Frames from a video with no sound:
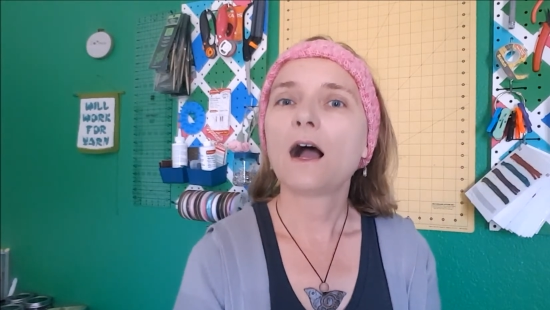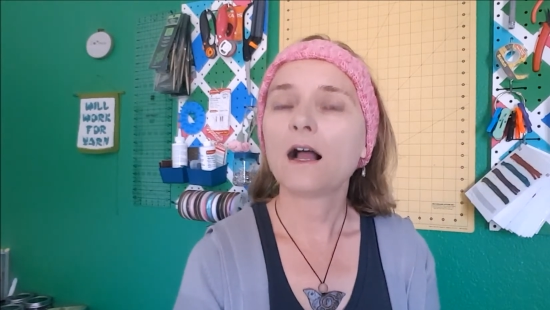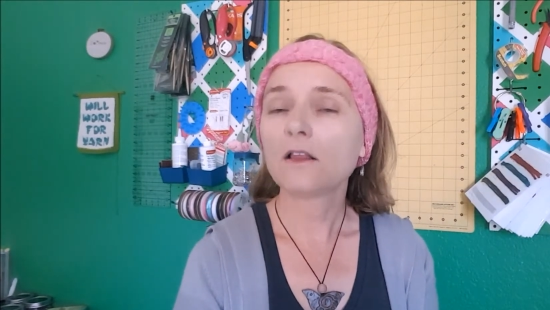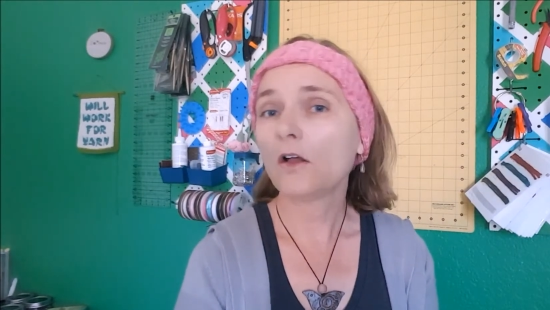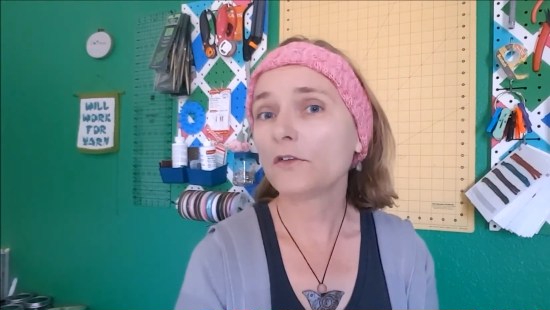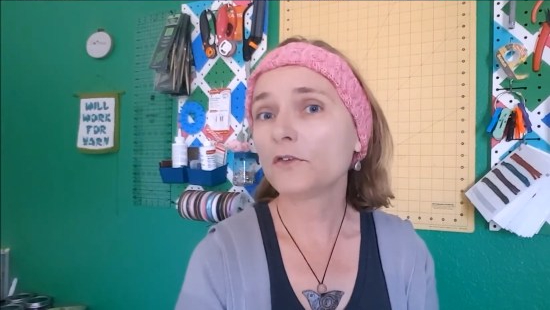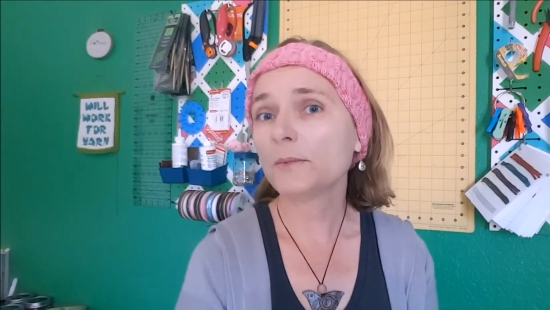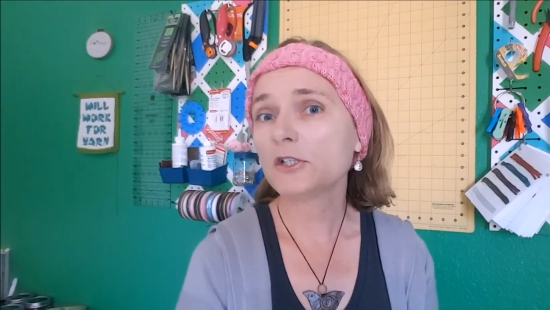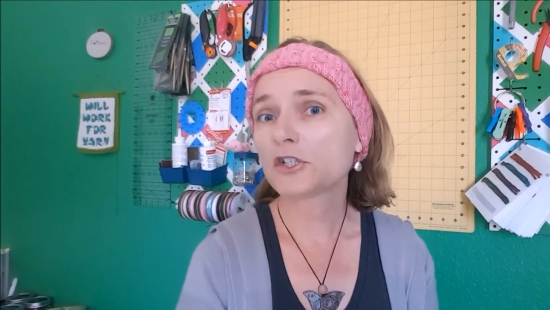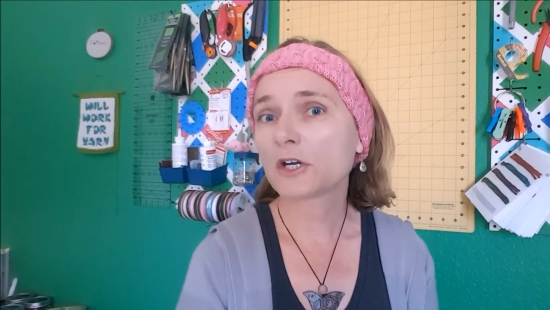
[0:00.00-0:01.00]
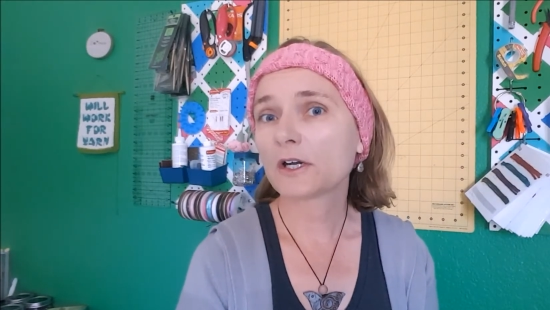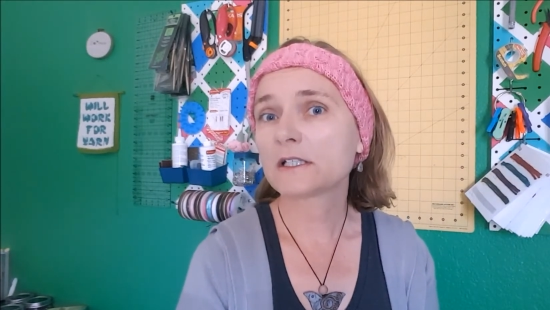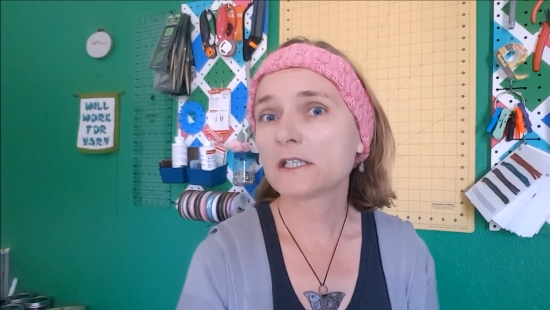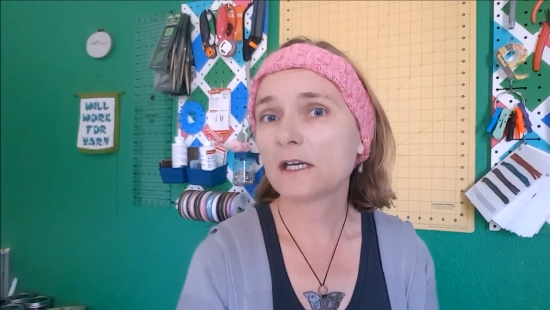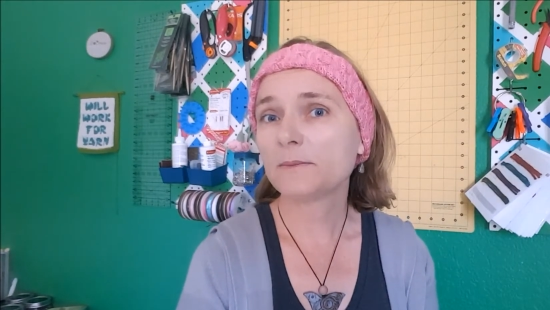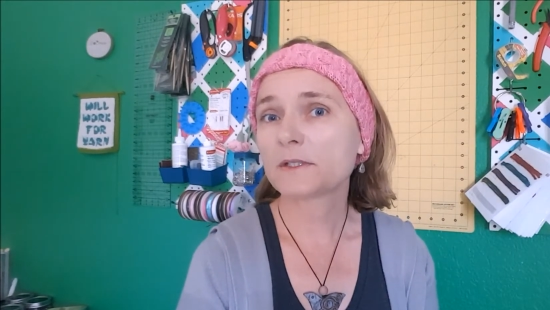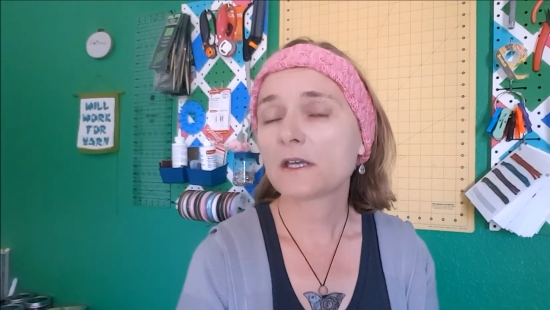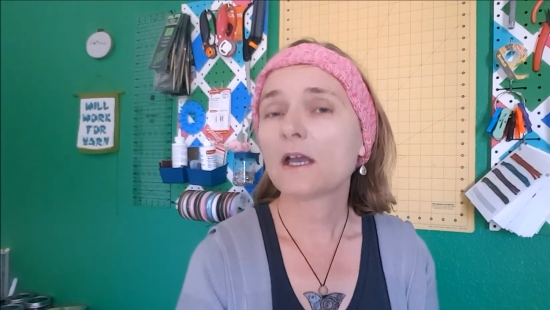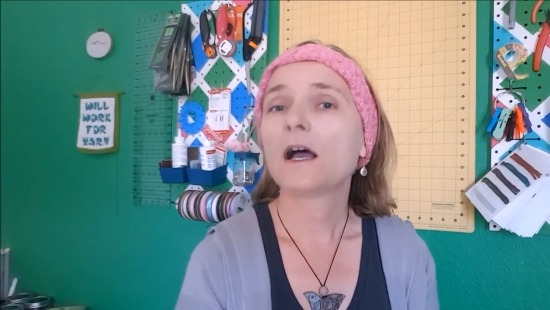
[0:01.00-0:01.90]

I'll also be sharing tips